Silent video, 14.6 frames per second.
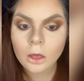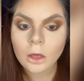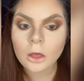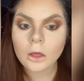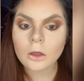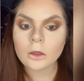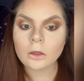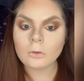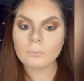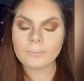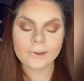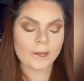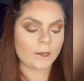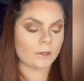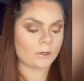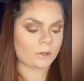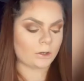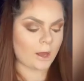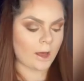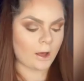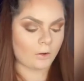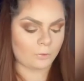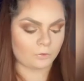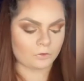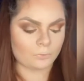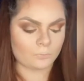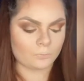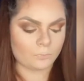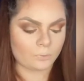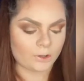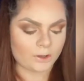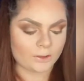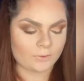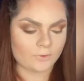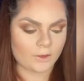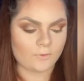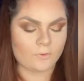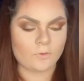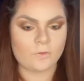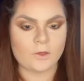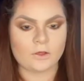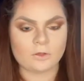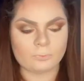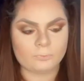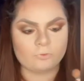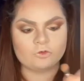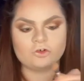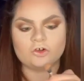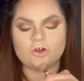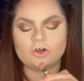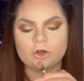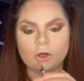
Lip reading: you blend out with this brush.